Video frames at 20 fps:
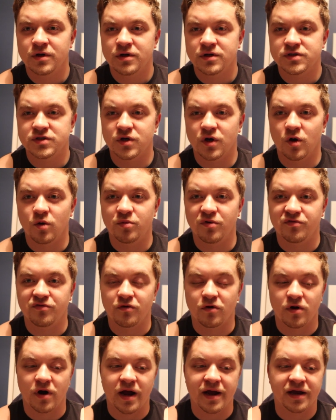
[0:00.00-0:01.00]
So
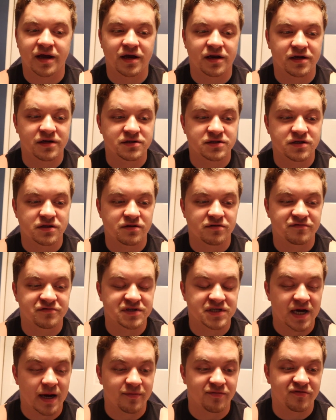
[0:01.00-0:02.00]
before I get into the
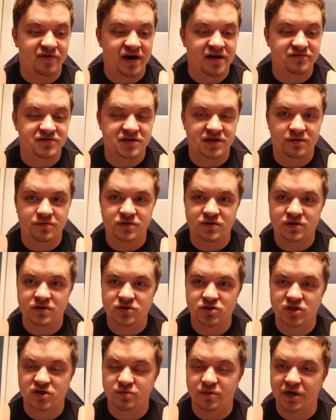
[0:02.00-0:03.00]
top 5 tips,
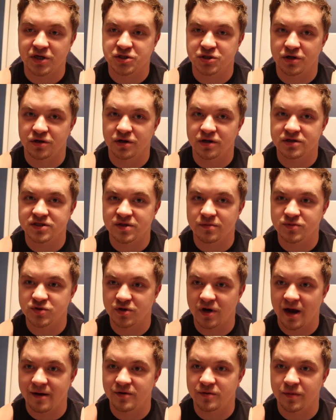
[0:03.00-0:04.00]
just make sure to
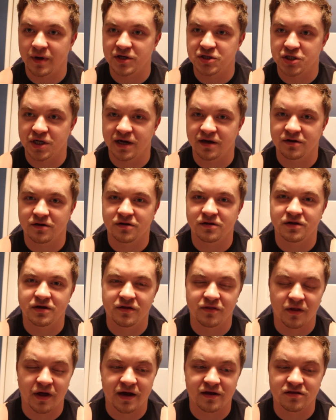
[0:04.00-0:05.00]
subscribe to my channel
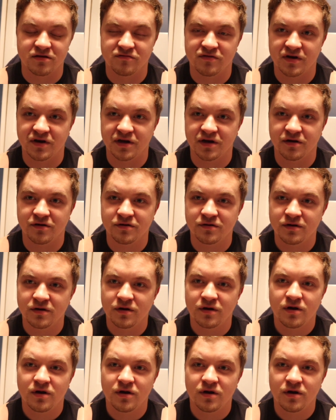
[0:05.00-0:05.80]
and like the video